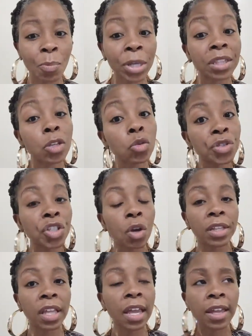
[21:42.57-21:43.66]
but then you start
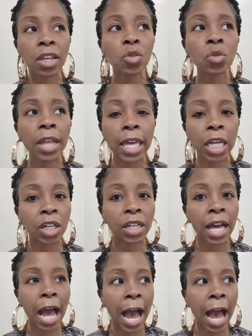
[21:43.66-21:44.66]
thinking, you like,